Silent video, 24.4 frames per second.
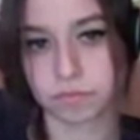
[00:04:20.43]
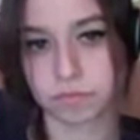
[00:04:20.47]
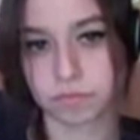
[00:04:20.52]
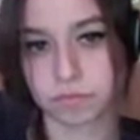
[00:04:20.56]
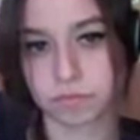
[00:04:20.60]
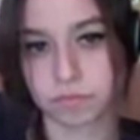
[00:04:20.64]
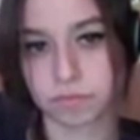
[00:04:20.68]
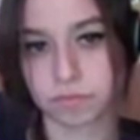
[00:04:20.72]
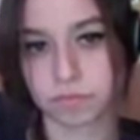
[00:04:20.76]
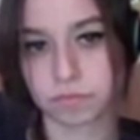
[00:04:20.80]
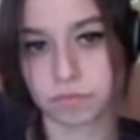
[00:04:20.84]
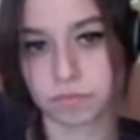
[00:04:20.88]

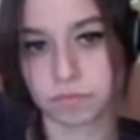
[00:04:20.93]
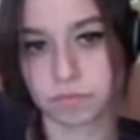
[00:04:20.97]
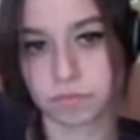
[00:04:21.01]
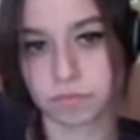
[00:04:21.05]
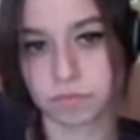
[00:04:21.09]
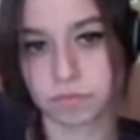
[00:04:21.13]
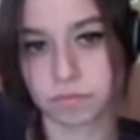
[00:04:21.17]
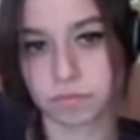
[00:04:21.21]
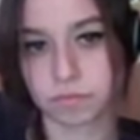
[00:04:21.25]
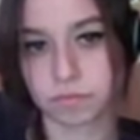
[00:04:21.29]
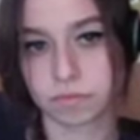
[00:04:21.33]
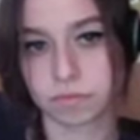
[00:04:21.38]

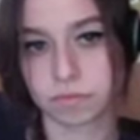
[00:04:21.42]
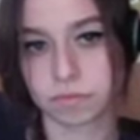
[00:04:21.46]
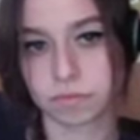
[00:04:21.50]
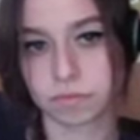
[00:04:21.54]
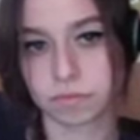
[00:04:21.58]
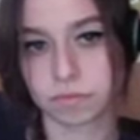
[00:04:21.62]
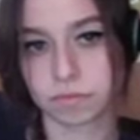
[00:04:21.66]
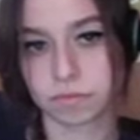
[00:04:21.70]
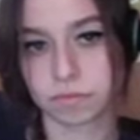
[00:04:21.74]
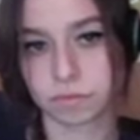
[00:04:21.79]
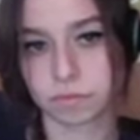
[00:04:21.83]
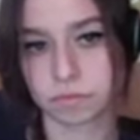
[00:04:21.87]

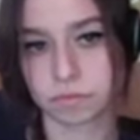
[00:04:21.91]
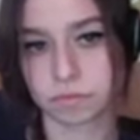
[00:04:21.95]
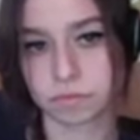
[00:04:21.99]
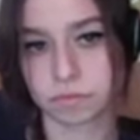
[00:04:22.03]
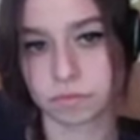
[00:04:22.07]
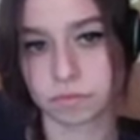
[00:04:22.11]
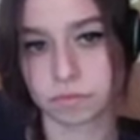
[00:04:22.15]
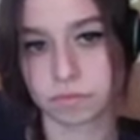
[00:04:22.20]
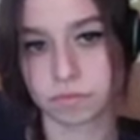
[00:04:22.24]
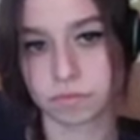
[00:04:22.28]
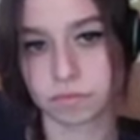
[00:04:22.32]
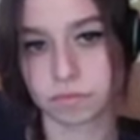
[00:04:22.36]

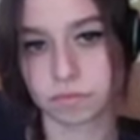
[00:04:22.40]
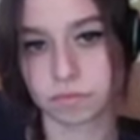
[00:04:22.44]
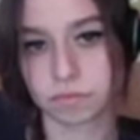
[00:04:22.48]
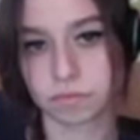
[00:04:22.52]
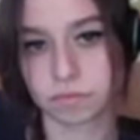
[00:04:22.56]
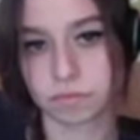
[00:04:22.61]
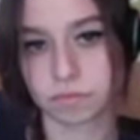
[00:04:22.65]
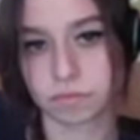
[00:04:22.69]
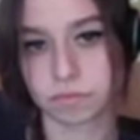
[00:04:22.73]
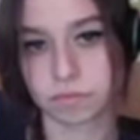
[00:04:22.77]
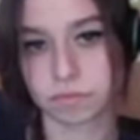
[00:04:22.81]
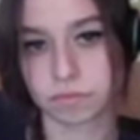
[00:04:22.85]

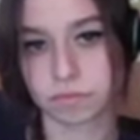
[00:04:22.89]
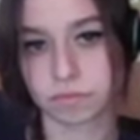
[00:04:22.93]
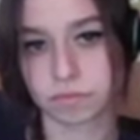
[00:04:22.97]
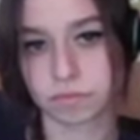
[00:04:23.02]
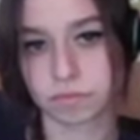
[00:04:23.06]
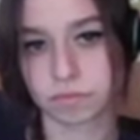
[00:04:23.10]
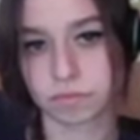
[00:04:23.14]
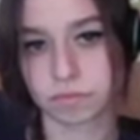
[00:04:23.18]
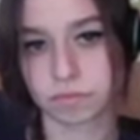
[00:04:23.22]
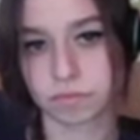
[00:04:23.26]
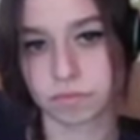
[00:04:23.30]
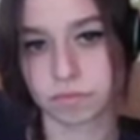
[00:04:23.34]

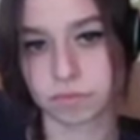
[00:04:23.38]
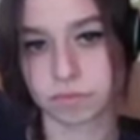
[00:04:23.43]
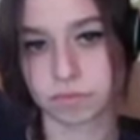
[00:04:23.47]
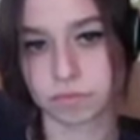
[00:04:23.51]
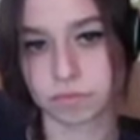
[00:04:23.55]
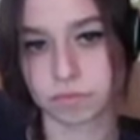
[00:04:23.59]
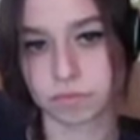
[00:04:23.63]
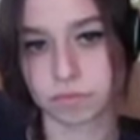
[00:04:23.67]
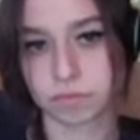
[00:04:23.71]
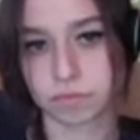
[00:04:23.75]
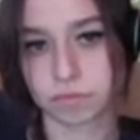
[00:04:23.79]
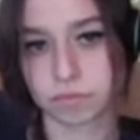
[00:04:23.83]

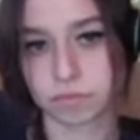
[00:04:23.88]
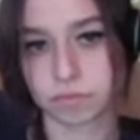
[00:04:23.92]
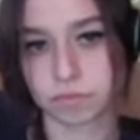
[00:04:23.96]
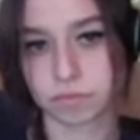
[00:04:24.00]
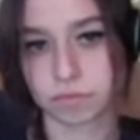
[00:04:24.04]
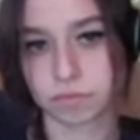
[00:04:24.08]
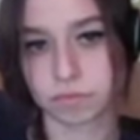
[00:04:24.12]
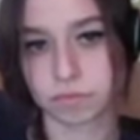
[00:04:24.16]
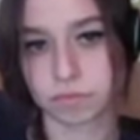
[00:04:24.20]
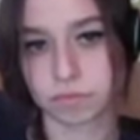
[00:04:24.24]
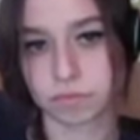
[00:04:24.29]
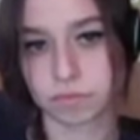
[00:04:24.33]

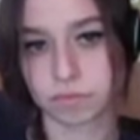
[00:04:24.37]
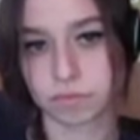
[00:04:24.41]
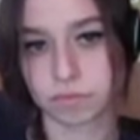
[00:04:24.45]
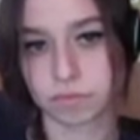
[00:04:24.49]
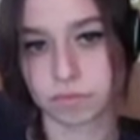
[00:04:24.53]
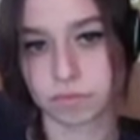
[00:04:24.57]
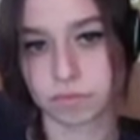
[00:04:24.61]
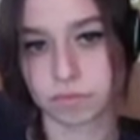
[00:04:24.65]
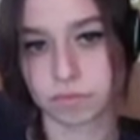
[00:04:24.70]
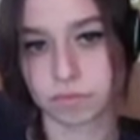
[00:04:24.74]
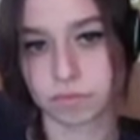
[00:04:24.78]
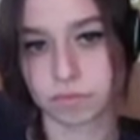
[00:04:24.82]

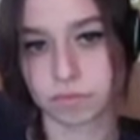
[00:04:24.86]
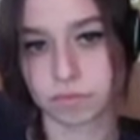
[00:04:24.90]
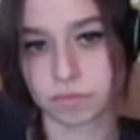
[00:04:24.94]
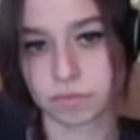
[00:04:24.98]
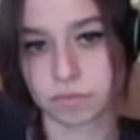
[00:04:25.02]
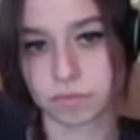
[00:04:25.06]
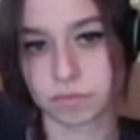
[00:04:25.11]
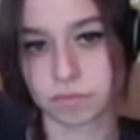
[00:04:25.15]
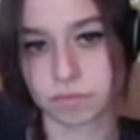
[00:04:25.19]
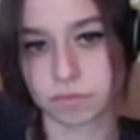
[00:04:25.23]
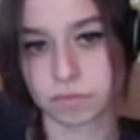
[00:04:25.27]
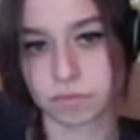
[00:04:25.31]

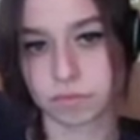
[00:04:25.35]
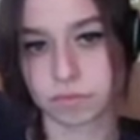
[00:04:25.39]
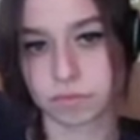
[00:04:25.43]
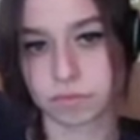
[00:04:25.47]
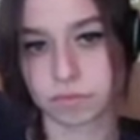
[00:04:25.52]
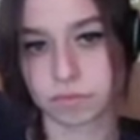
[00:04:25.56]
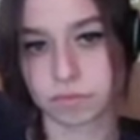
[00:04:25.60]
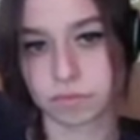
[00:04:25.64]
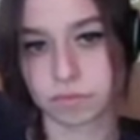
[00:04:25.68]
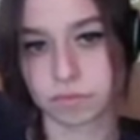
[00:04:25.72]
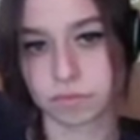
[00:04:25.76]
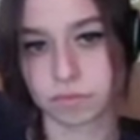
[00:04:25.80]

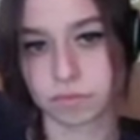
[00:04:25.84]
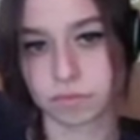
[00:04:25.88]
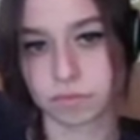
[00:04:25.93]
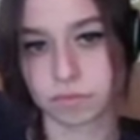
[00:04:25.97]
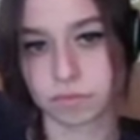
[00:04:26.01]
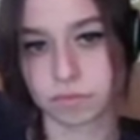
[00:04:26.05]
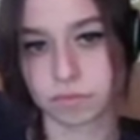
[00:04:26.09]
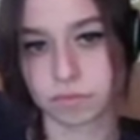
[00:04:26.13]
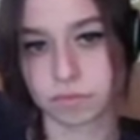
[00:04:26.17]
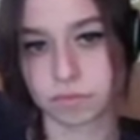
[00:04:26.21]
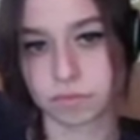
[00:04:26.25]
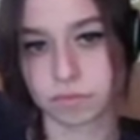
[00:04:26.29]

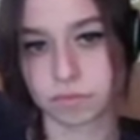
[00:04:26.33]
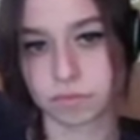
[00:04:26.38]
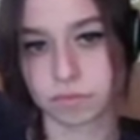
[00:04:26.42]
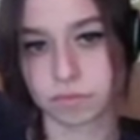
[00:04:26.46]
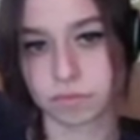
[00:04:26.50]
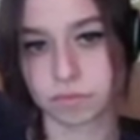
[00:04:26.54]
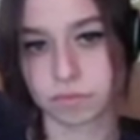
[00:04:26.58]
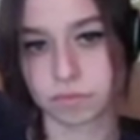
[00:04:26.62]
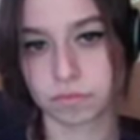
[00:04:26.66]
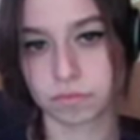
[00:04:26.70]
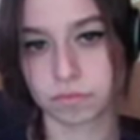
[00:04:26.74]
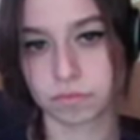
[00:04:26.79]

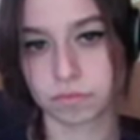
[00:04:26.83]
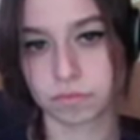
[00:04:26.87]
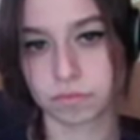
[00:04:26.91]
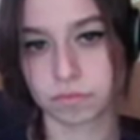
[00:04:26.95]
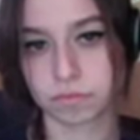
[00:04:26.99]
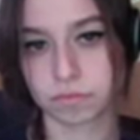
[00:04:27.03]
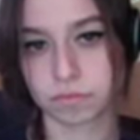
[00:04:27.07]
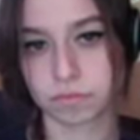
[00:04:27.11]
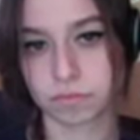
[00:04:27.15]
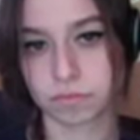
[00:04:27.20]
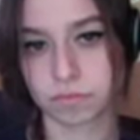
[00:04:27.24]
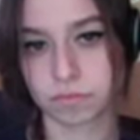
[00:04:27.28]

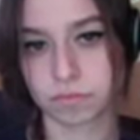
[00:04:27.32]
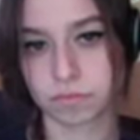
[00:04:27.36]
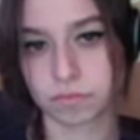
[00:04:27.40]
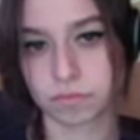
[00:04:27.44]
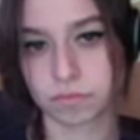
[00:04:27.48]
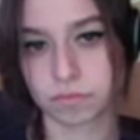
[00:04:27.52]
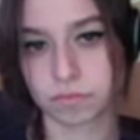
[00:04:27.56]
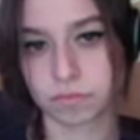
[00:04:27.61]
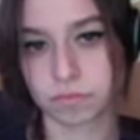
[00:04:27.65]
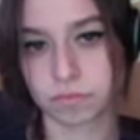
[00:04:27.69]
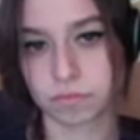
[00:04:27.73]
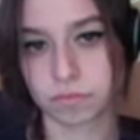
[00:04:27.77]

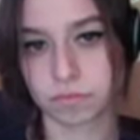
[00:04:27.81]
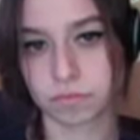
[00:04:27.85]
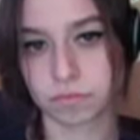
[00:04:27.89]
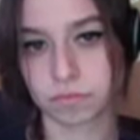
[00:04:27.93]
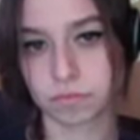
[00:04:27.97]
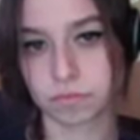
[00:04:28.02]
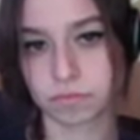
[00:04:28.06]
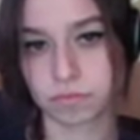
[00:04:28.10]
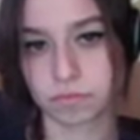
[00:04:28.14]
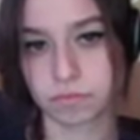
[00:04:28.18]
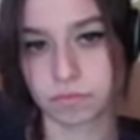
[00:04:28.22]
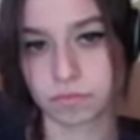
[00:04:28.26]

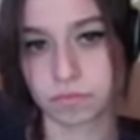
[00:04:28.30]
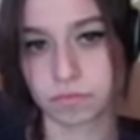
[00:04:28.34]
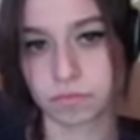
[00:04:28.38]
The person shown says nothing.